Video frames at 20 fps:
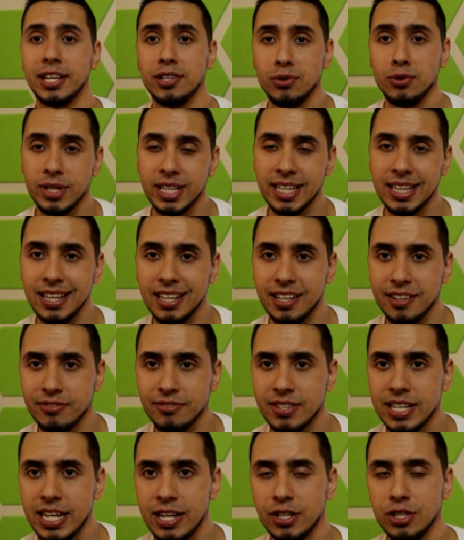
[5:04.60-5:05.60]
that you can
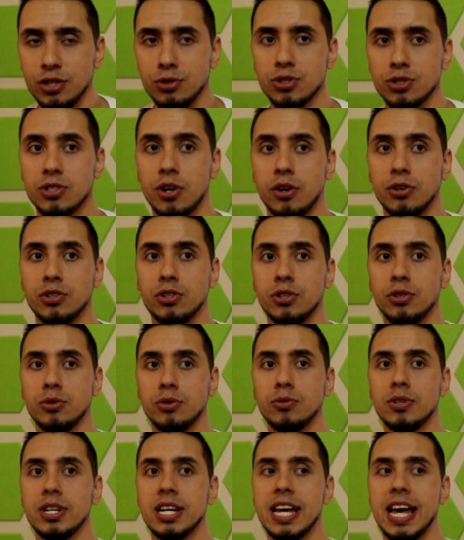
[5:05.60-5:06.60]
lift, and you start
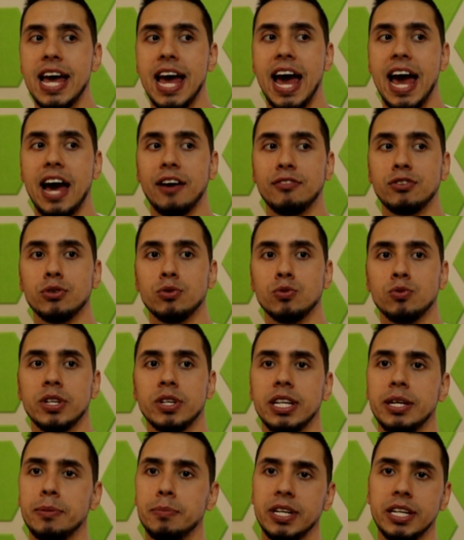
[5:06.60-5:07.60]
to have to
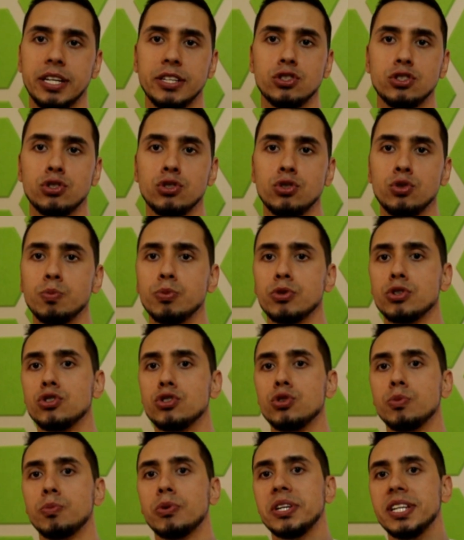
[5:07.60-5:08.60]
really be super,
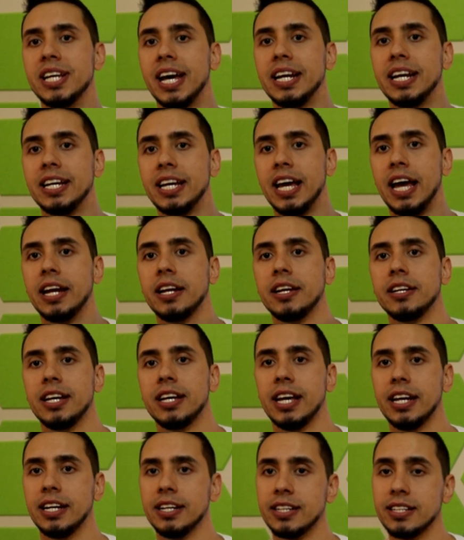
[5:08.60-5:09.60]
super dedicated
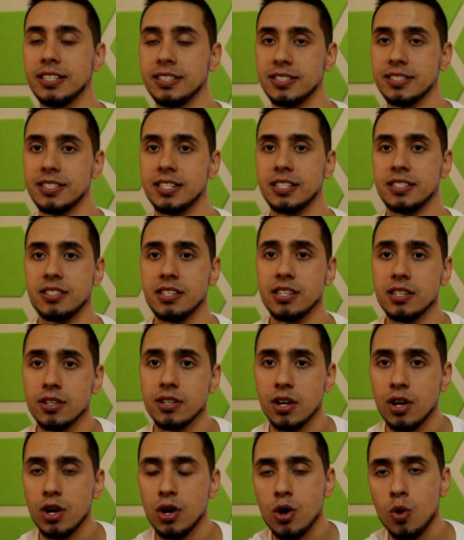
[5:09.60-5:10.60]
and consistent
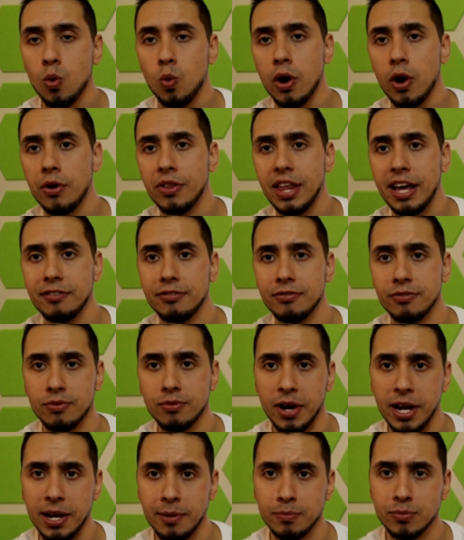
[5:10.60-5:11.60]
where that
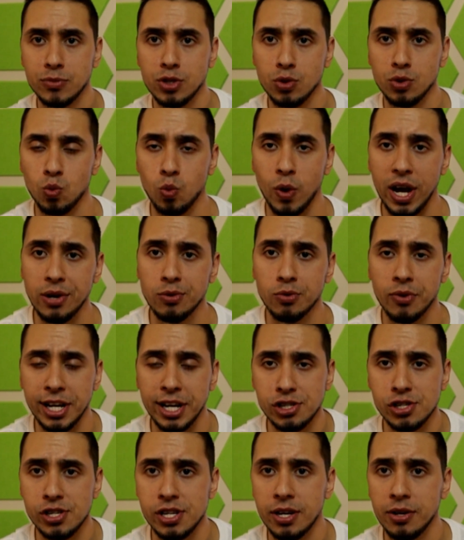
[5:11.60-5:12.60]
frame to weight
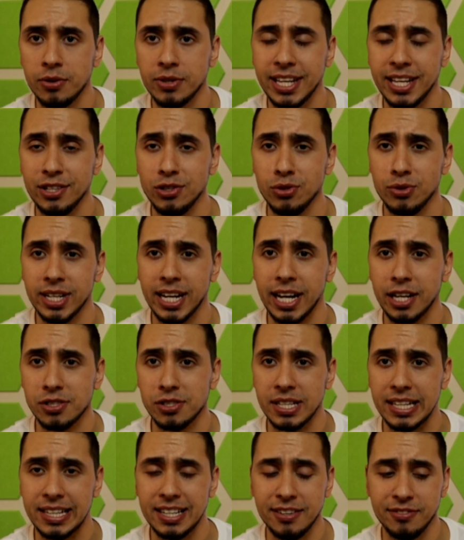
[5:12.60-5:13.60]
ratio that you can
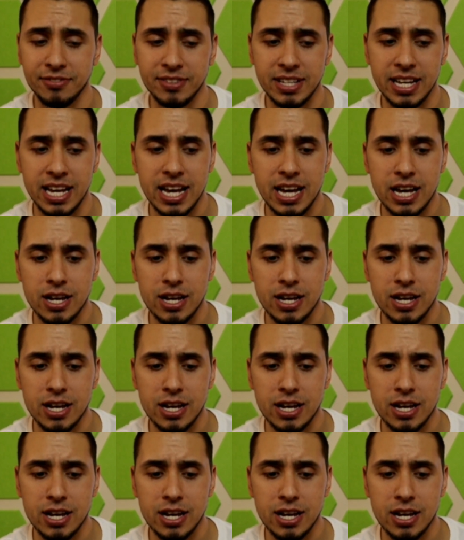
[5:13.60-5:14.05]
actually lift